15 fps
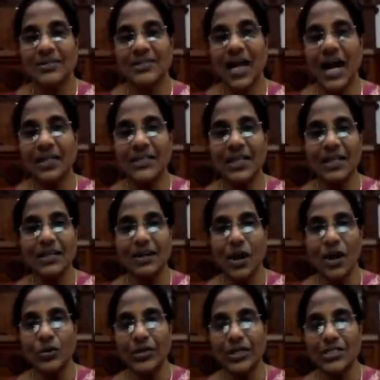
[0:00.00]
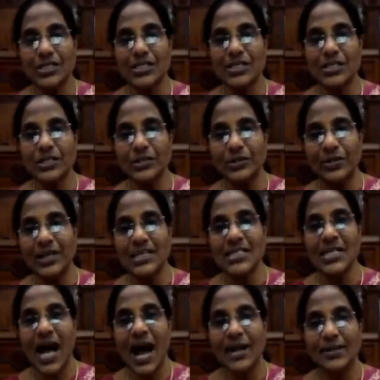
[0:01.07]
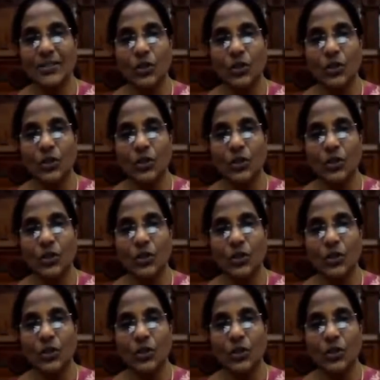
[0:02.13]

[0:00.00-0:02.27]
Chartered accountancy students are